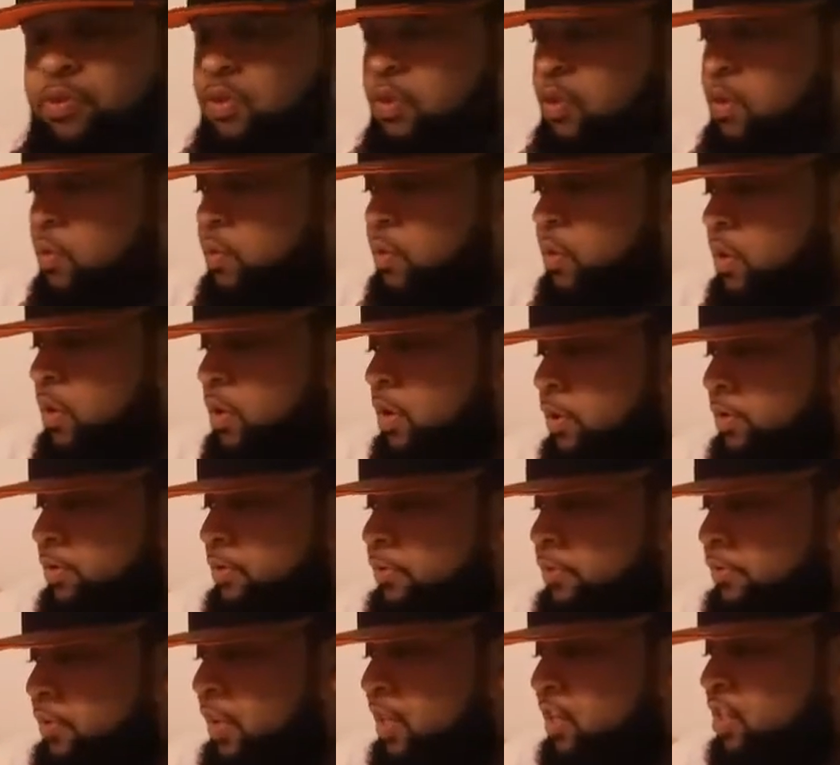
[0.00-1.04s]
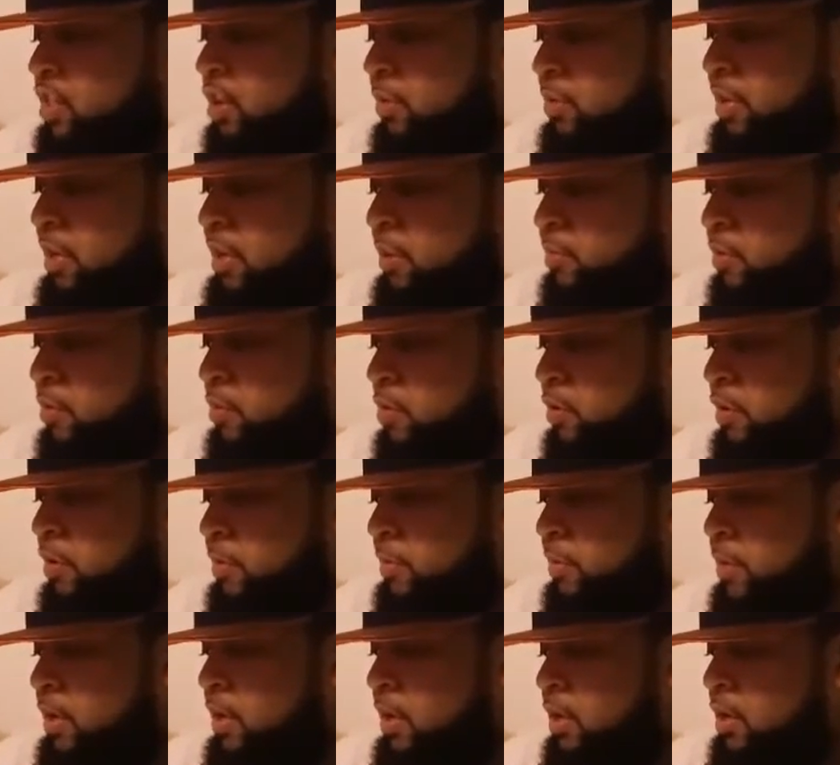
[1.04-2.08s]
So that's going to be
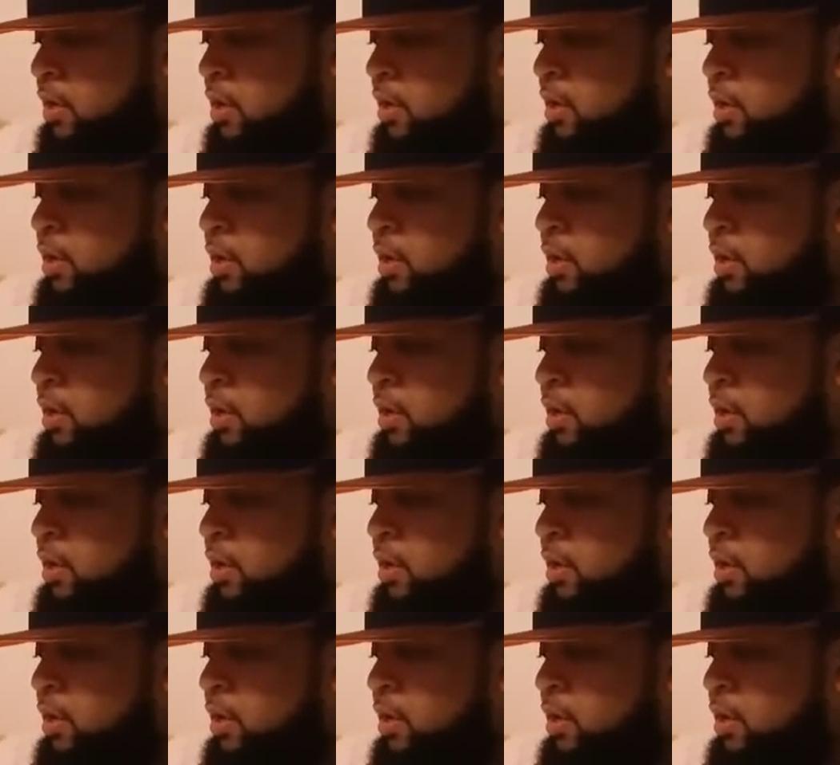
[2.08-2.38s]
important, man.